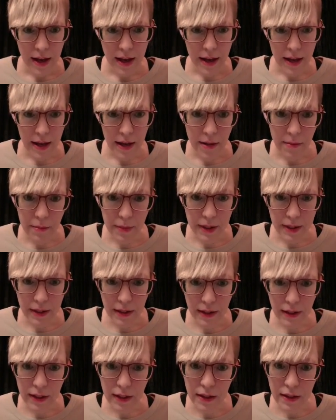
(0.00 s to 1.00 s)
And
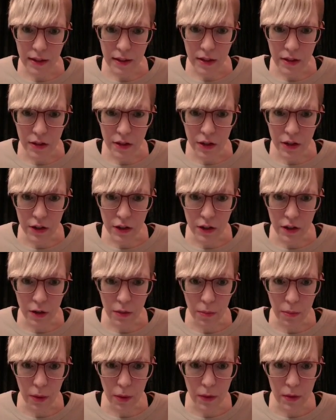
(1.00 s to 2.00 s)
basically this is just
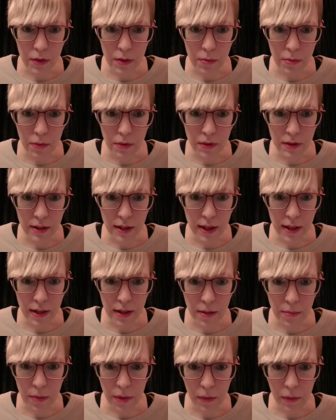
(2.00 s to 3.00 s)
composable
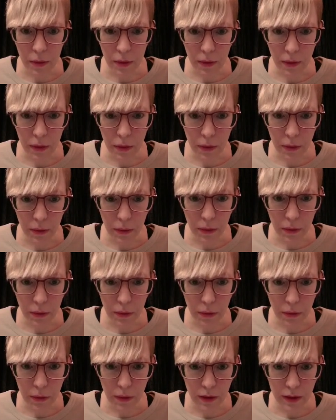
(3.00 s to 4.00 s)
setup. I won't go
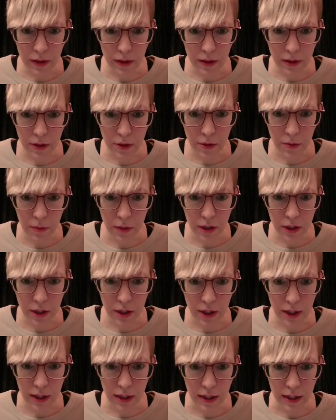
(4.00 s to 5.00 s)
through this in too
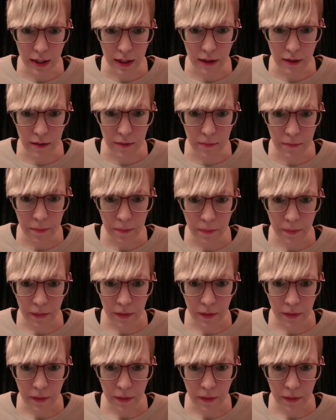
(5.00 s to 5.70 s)
much detail.